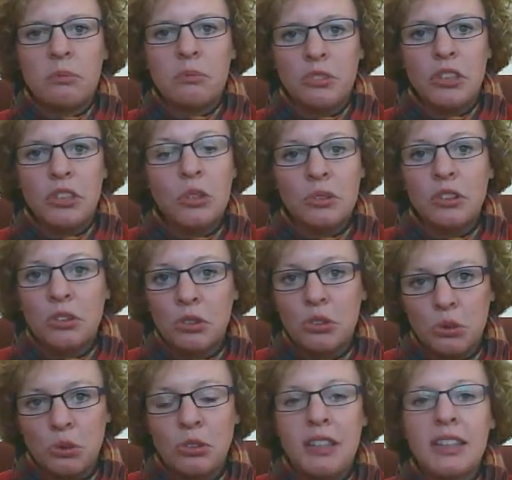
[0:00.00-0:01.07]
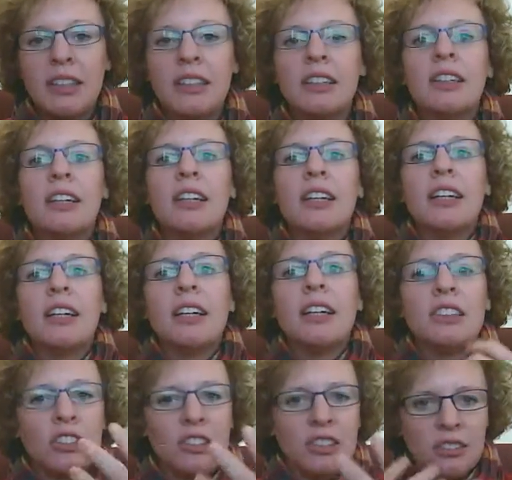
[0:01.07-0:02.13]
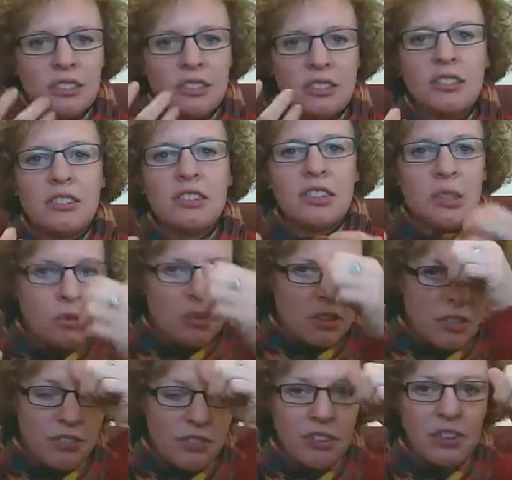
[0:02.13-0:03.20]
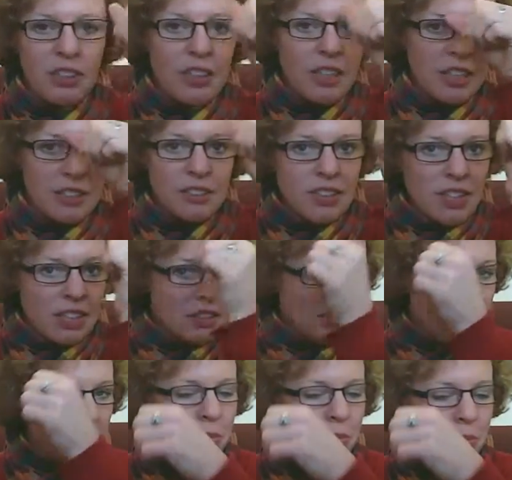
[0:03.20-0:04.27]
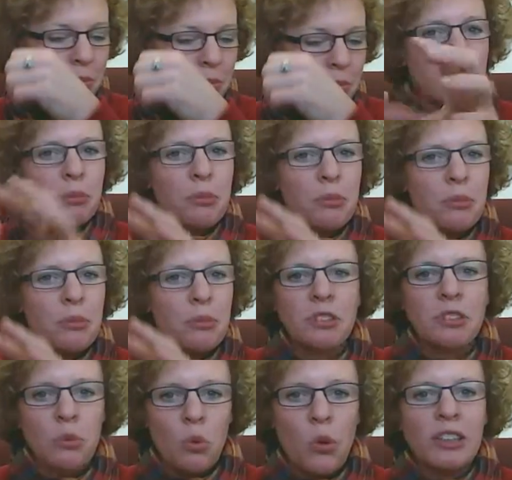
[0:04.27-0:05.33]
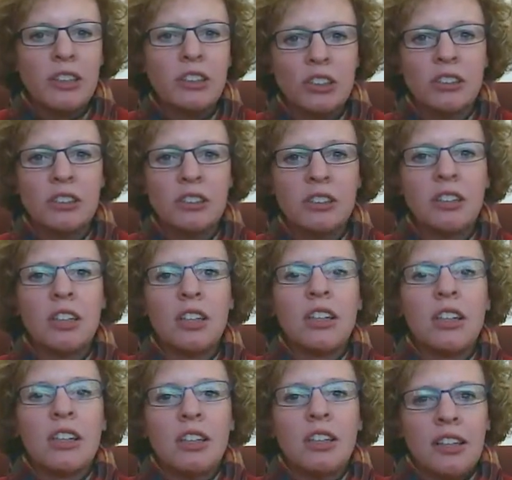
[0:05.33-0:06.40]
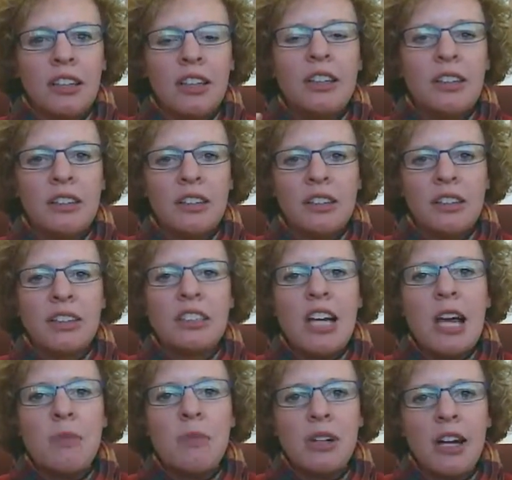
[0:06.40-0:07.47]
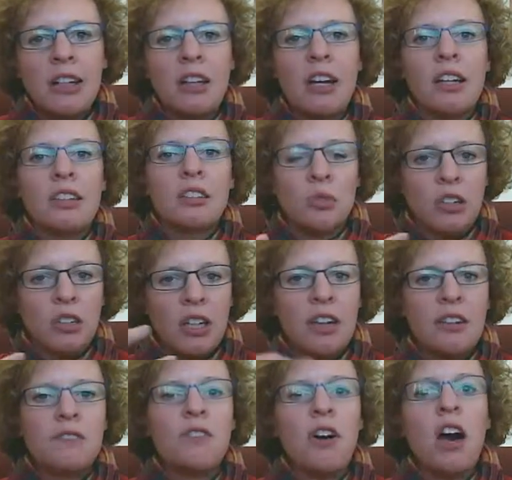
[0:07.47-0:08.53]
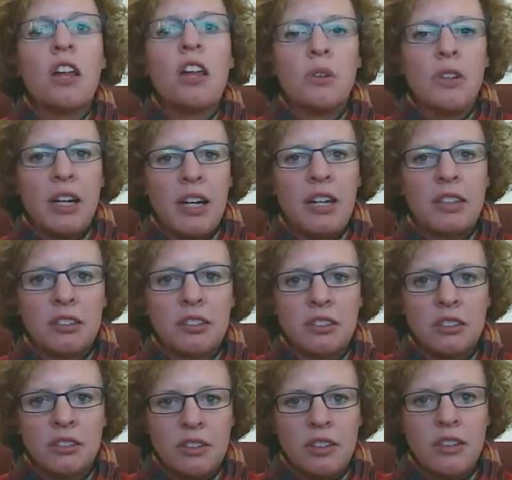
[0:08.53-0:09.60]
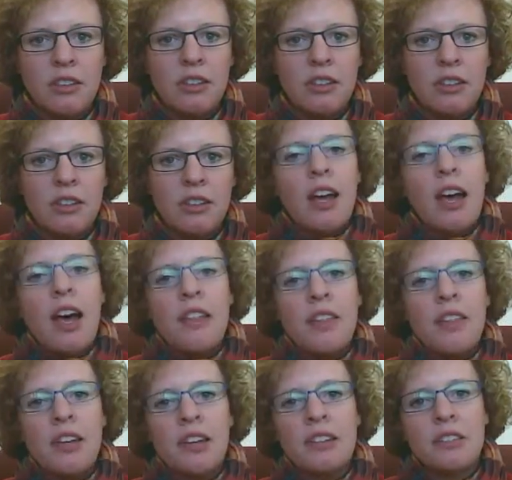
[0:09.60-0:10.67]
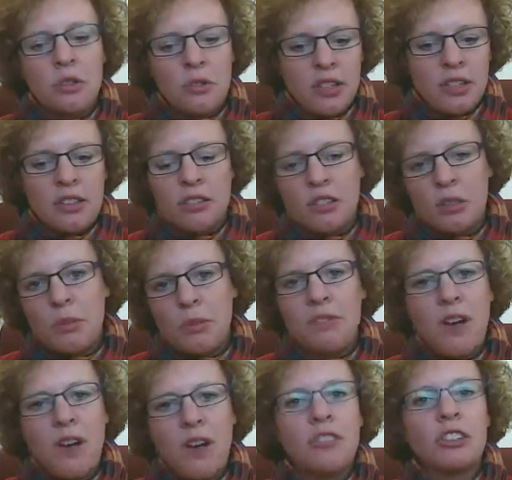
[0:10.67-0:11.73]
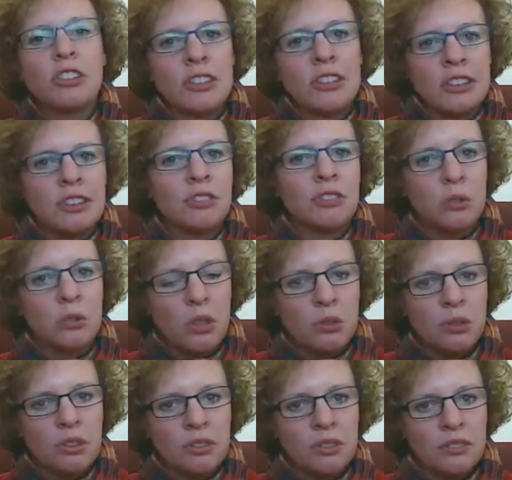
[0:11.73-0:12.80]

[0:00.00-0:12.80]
you and your schooling, just some of the different things that you'll need to bring back. And there'll be some questions in the assignment guidelines for you to kind of follow and answer. Okay. And then, so there's going to be 5 or 6 different roles.